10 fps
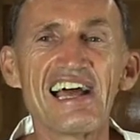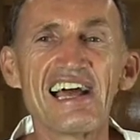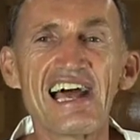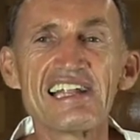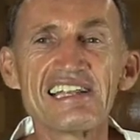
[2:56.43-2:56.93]

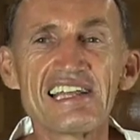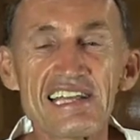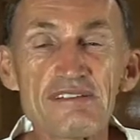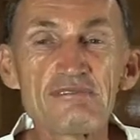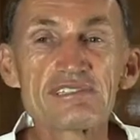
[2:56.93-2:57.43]
And
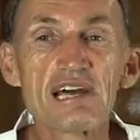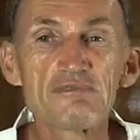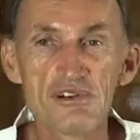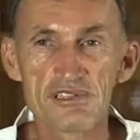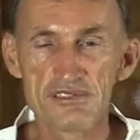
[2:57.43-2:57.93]
even there
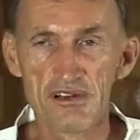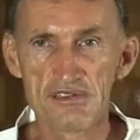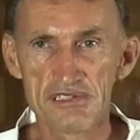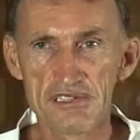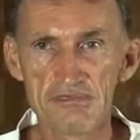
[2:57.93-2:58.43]
would
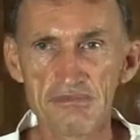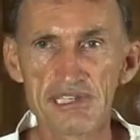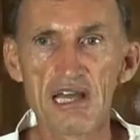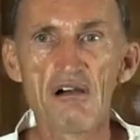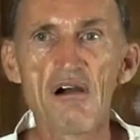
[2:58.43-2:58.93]
not,
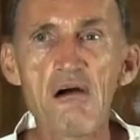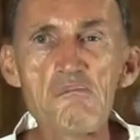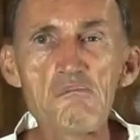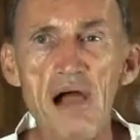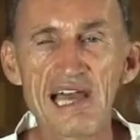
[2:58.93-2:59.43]
but our
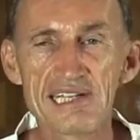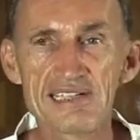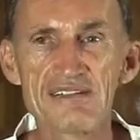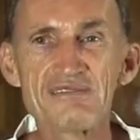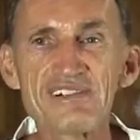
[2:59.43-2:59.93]

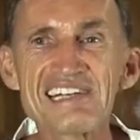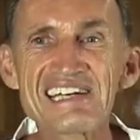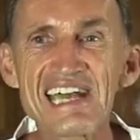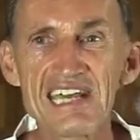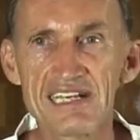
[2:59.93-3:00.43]
mind will
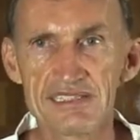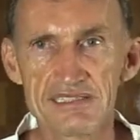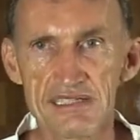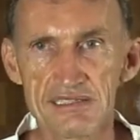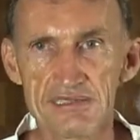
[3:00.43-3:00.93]
create
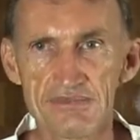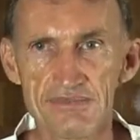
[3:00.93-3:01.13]
that.